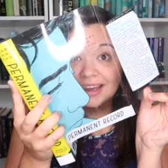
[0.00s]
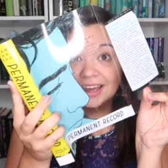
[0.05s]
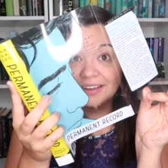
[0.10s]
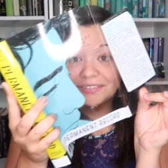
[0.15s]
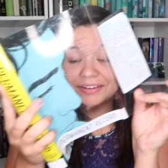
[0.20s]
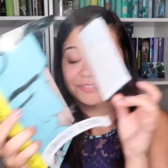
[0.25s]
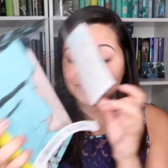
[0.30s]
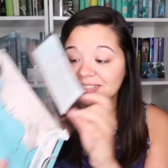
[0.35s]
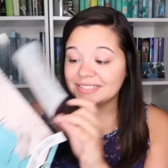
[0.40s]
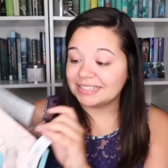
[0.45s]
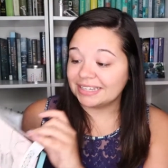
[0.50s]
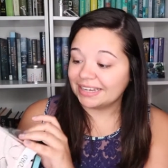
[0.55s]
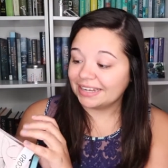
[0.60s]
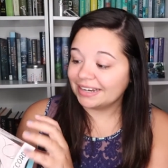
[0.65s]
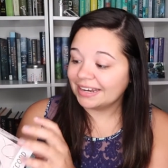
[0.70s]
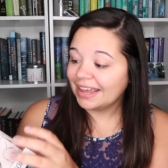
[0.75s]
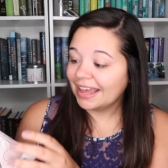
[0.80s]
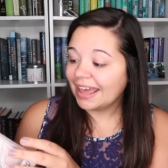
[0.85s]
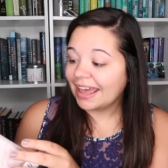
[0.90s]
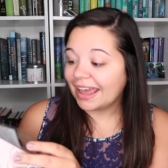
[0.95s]
I've ever
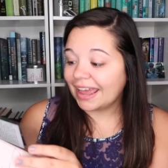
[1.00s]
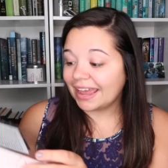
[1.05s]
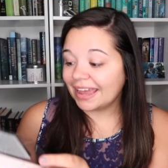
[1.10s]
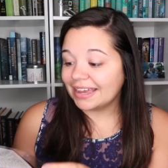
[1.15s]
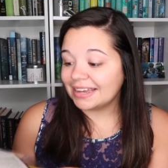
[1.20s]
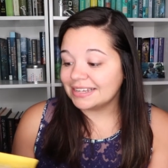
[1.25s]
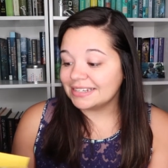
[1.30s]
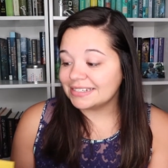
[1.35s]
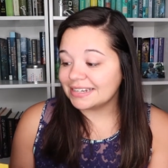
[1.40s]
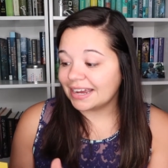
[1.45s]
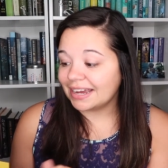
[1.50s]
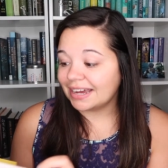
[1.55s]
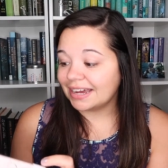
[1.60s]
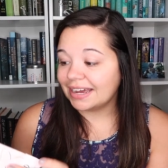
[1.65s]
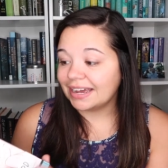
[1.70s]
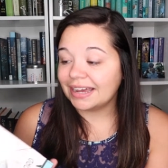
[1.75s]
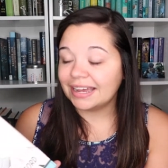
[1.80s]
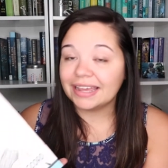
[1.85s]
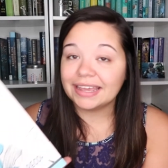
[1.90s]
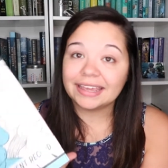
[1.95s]
seen, and
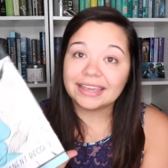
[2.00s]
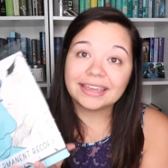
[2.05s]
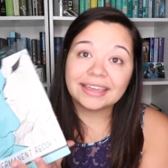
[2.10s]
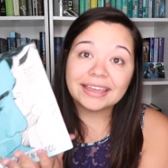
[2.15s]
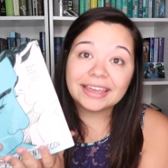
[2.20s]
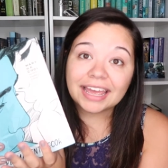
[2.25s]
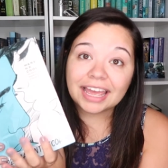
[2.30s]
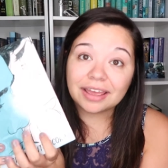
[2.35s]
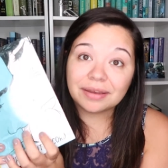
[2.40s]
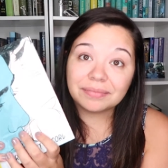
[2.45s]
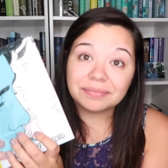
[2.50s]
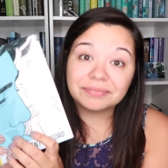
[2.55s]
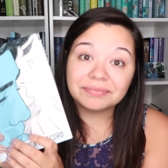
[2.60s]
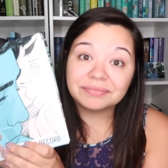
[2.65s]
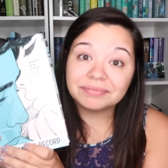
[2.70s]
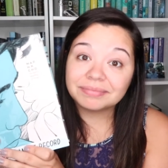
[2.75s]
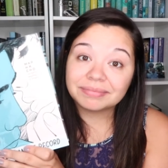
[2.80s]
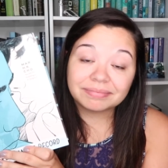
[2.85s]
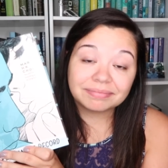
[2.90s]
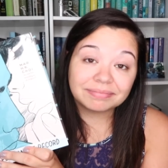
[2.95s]
I
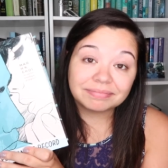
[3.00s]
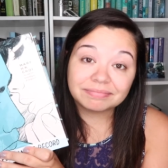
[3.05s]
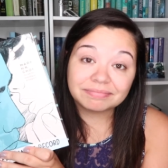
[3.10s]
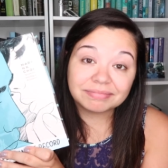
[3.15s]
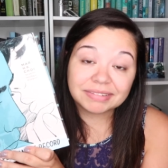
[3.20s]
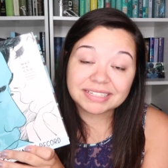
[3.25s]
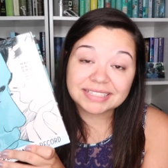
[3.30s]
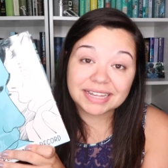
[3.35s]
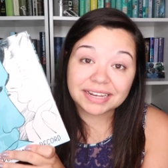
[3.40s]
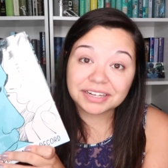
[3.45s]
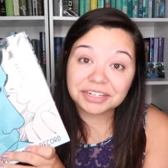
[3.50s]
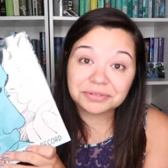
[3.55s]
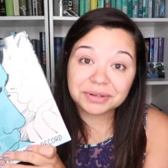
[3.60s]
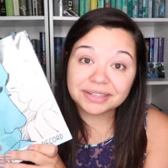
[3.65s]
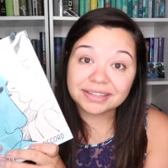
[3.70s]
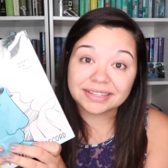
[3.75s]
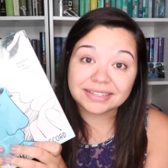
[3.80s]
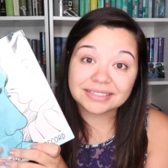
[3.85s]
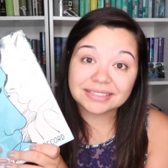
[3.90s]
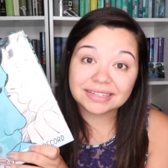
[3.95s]
am excited to
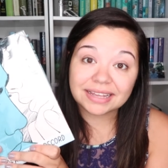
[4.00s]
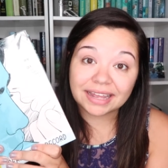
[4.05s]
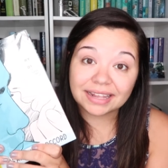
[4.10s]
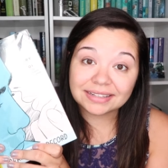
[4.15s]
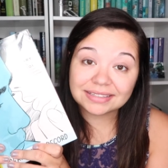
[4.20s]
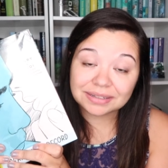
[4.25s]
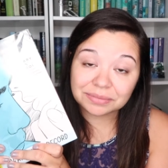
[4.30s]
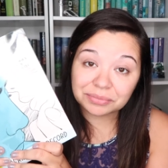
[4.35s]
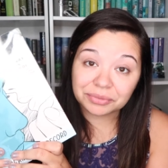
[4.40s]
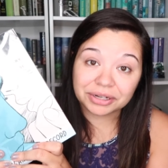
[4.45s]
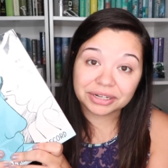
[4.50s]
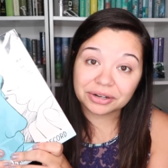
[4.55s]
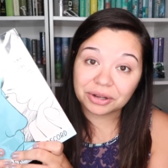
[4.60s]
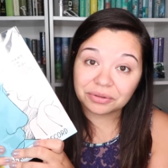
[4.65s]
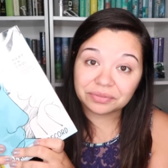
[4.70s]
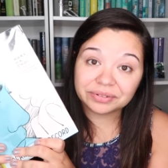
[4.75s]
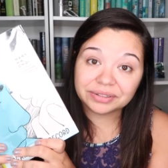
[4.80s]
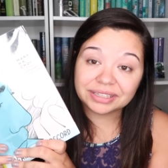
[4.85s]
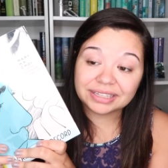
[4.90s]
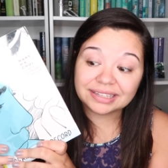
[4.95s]
read this at some point,
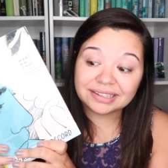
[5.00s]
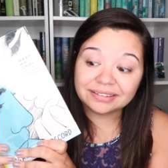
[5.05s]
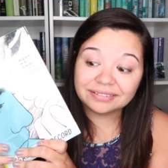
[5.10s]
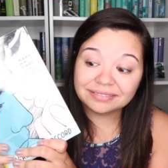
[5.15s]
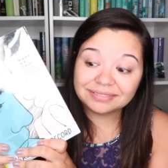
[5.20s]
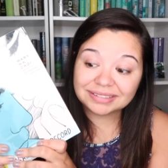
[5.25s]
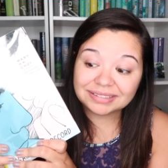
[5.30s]
hopefully